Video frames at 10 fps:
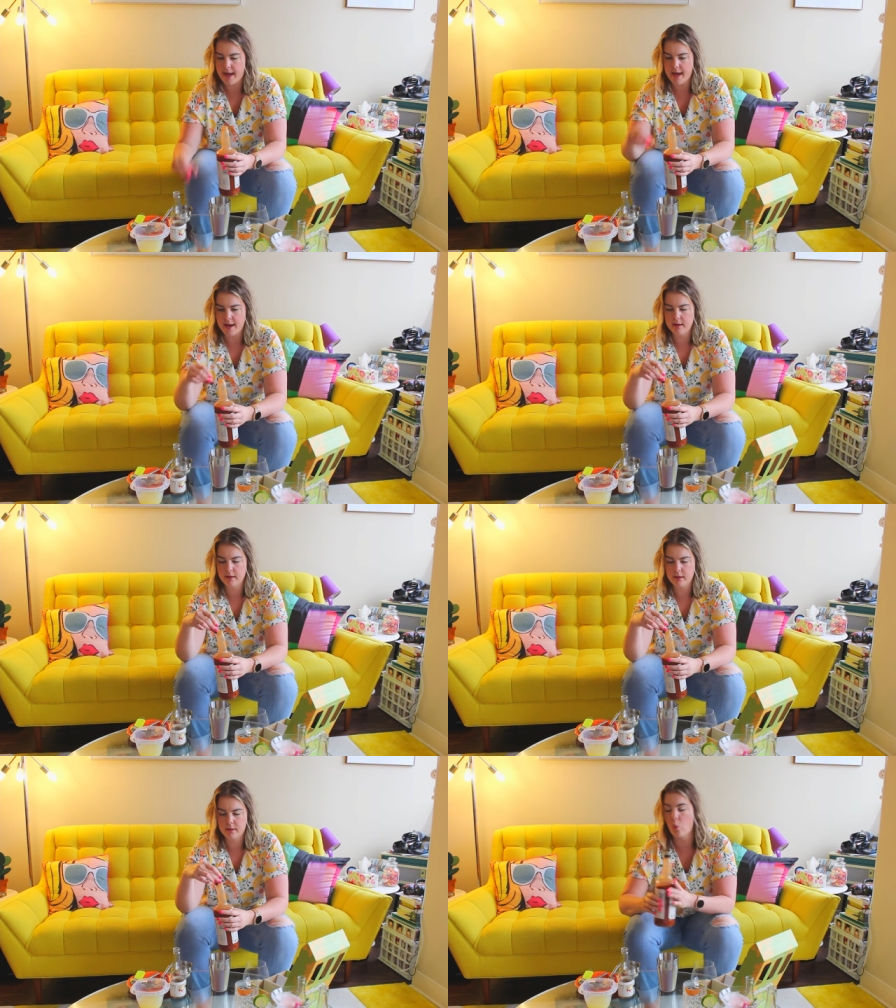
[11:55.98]

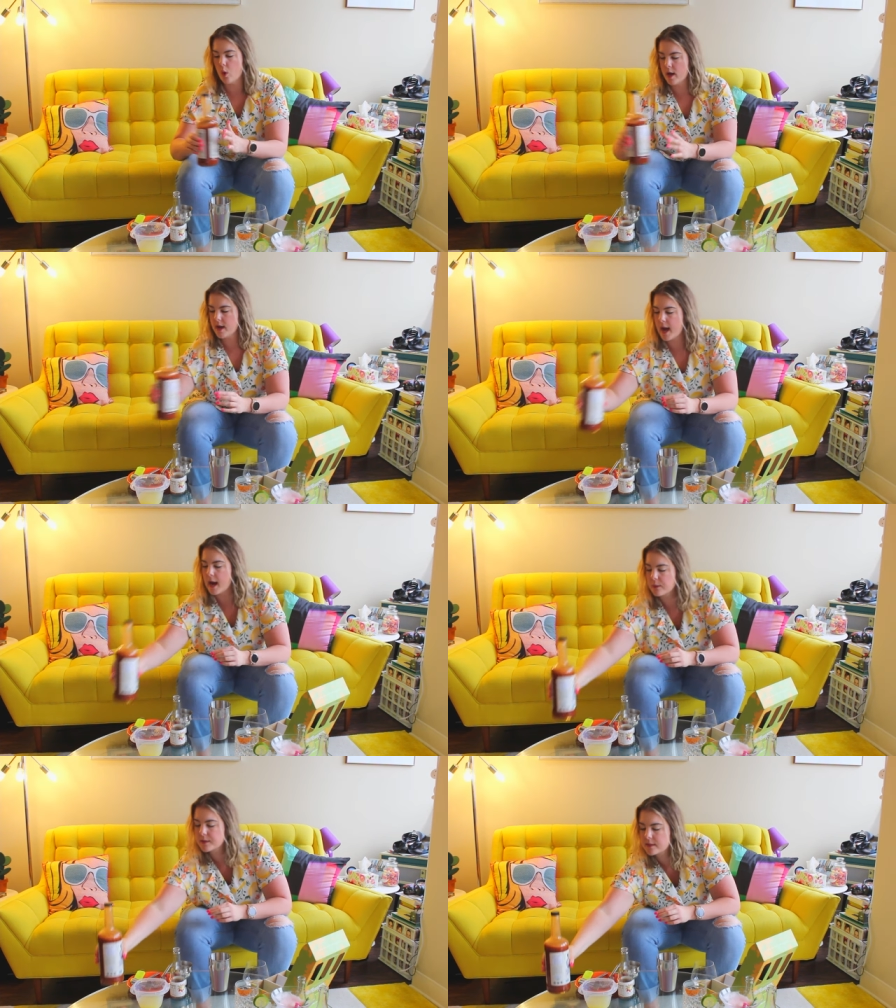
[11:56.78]
add 1
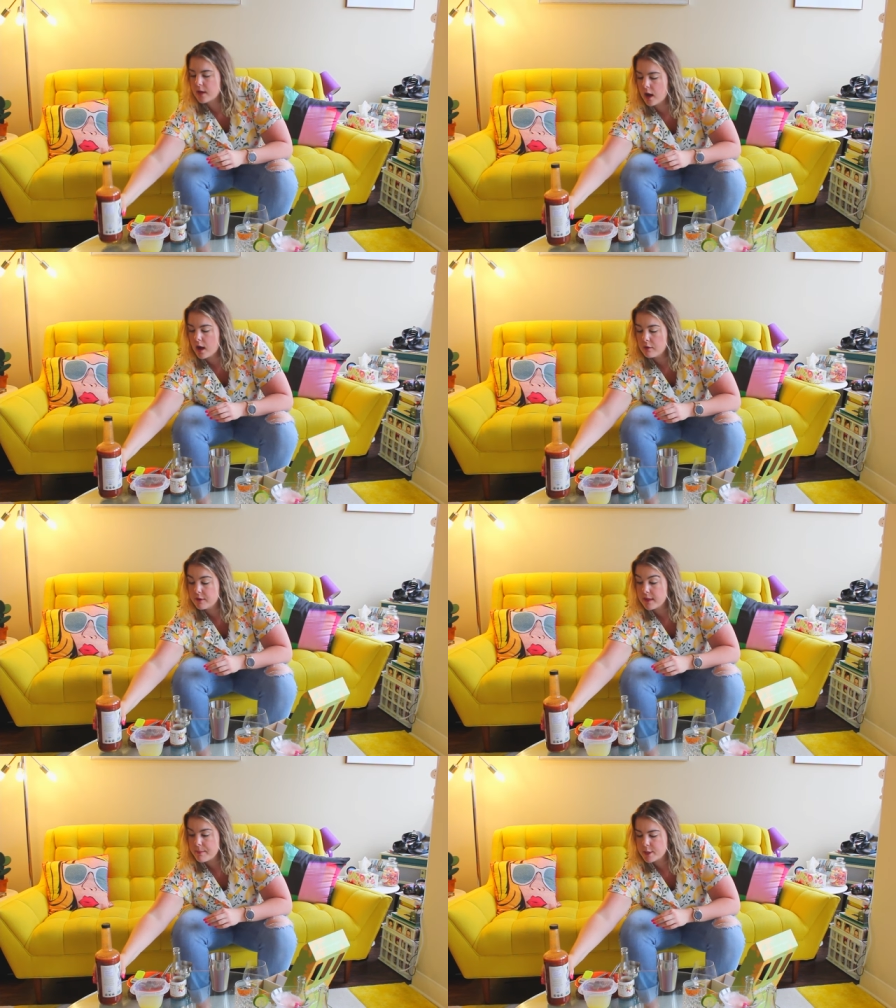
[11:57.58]
ounce
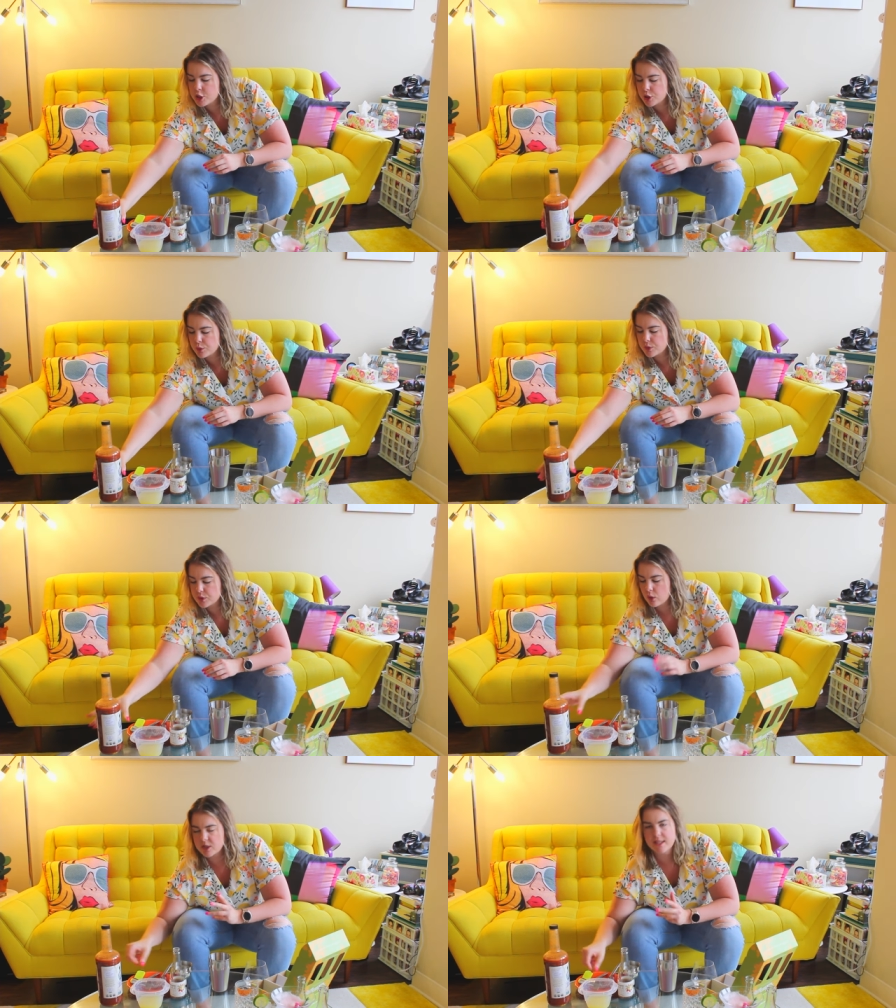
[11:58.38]
of lemon
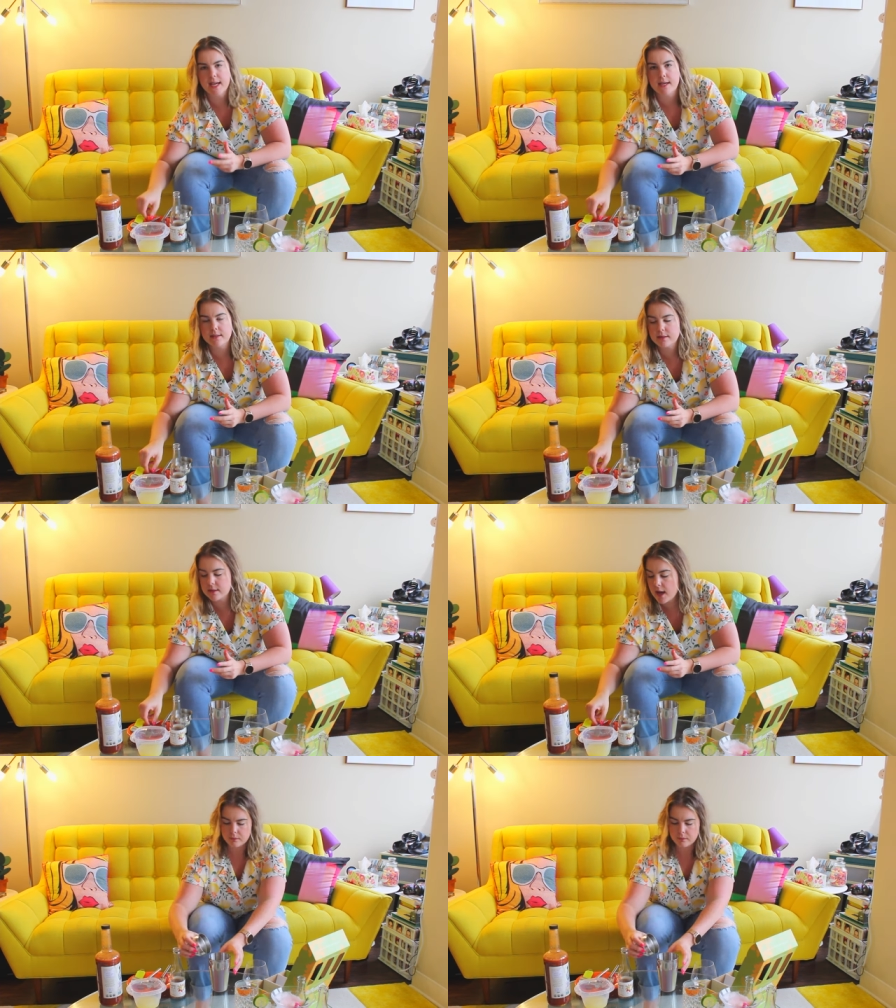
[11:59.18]
juice, or to taste.